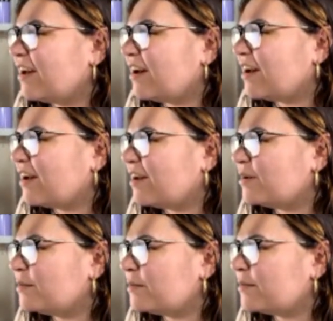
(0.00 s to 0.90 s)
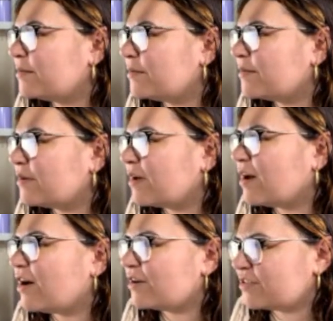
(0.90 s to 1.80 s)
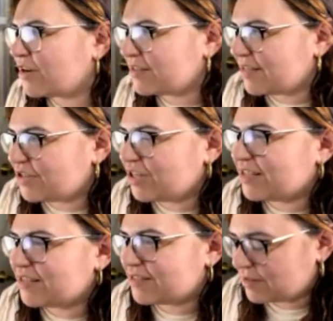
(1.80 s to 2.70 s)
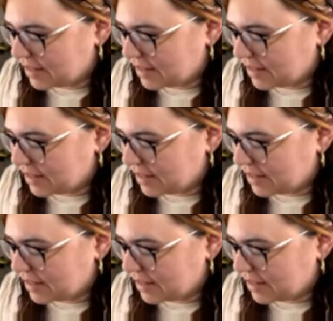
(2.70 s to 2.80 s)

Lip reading: Oh, Dawn said she's